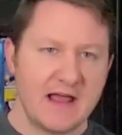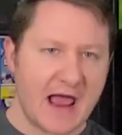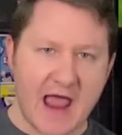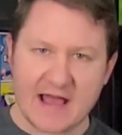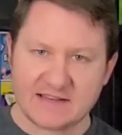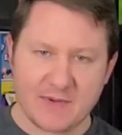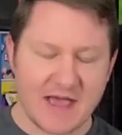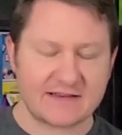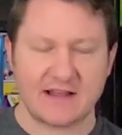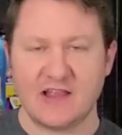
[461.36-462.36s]

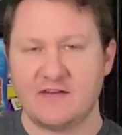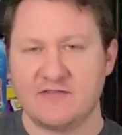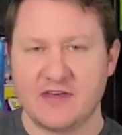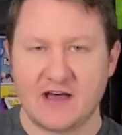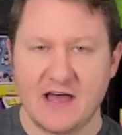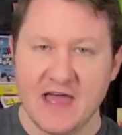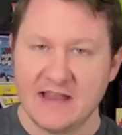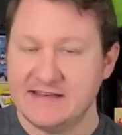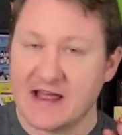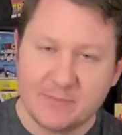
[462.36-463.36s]
aspect. I love the
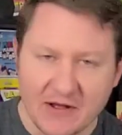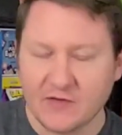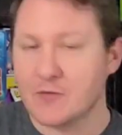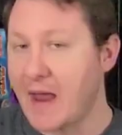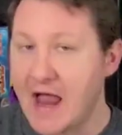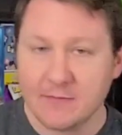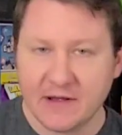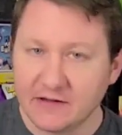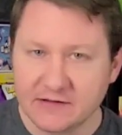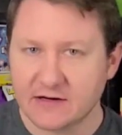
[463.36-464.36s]
deck builder, bag
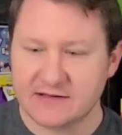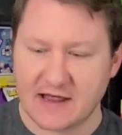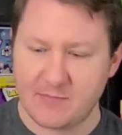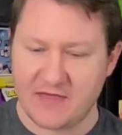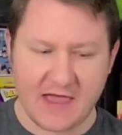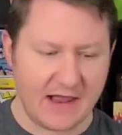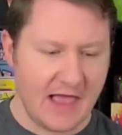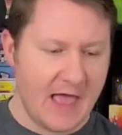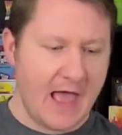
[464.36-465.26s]
builder type thing.